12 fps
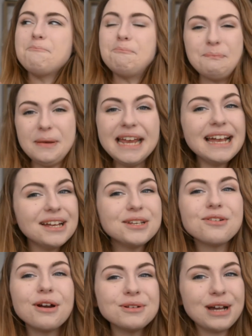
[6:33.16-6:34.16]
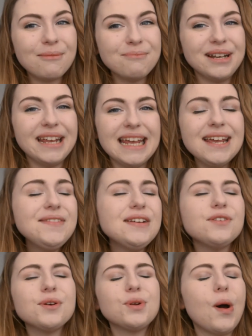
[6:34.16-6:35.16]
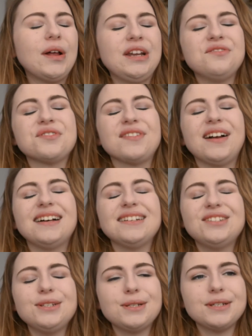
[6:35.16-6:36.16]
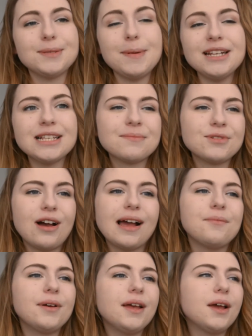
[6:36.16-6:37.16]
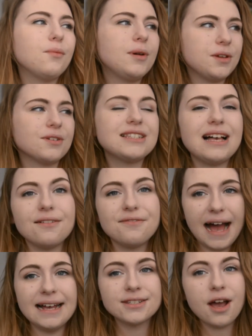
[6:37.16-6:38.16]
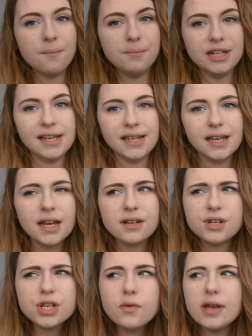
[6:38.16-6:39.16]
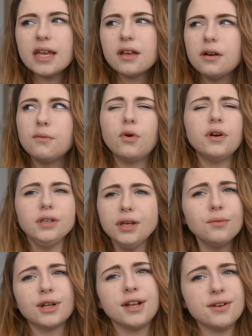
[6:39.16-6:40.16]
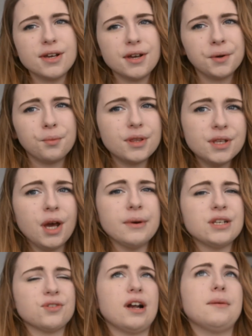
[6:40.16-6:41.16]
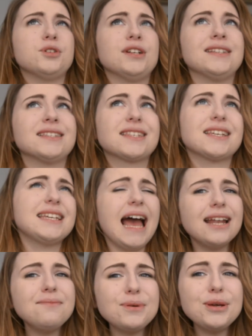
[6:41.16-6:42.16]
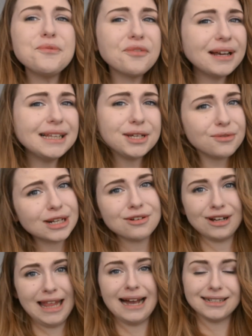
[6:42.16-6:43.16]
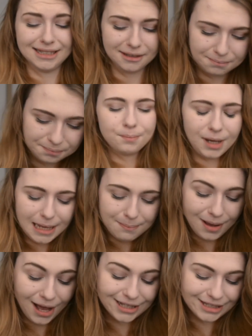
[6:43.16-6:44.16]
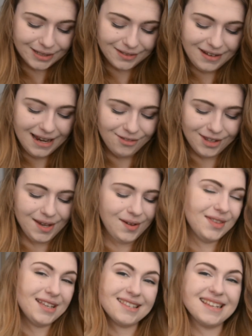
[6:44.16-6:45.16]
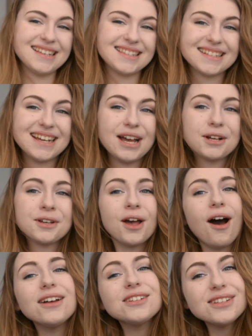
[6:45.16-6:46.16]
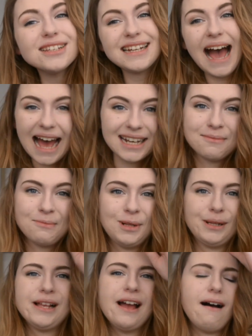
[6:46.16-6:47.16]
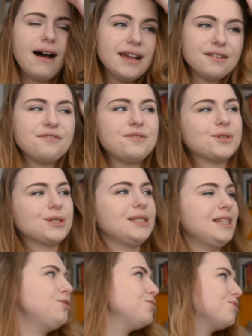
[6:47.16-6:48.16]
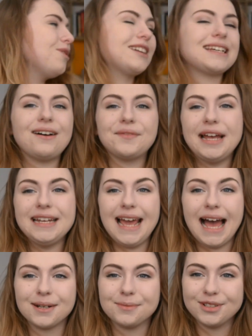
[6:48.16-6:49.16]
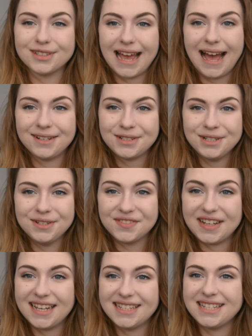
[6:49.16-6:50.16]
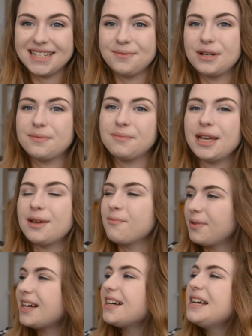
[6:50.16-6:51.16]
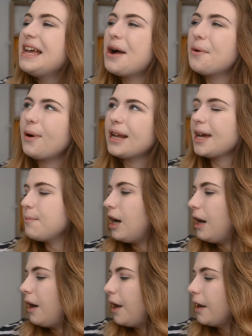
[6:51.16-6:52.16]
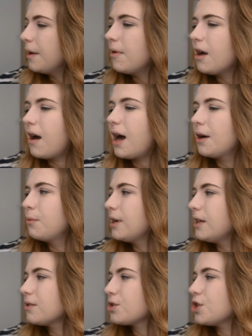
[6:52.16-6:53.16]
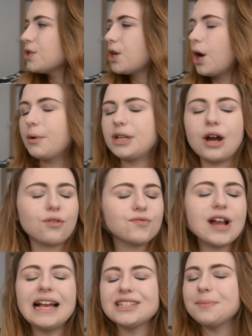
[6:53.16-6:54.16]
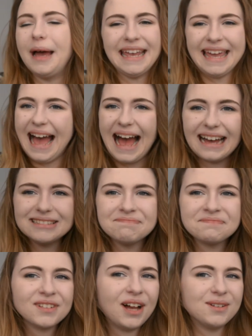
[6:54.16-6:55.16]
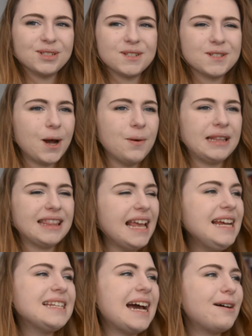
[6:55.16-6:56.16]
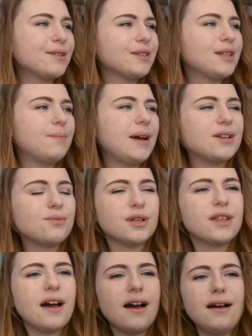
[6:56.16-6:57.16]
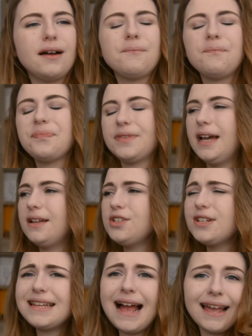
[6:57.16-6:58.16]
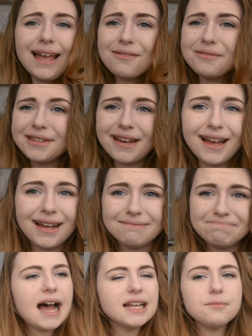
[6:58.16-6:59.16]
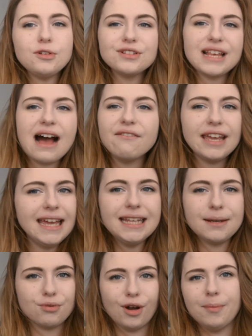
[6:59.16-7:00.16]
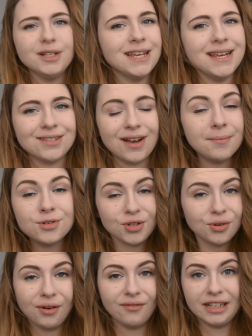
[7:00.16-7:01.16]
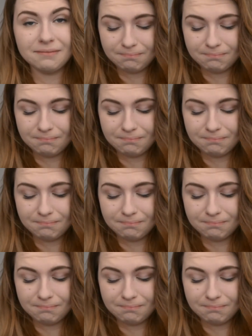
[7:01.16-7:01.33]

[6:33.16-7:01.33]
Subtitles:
being in your own company, even if you're not an introvert, just spending some time with yourself as company, doing what you want to do with no interruptions, can be really, really relaxing. My personal favourite thing on this list, cuddle an animal. I unfortunately do not have any animals at university with me, but when I'm at home, I will just go and harass my cat. I'll just go and lay down on the bed with her and just hang out with her. Animals have healing properties, I'm sure of it.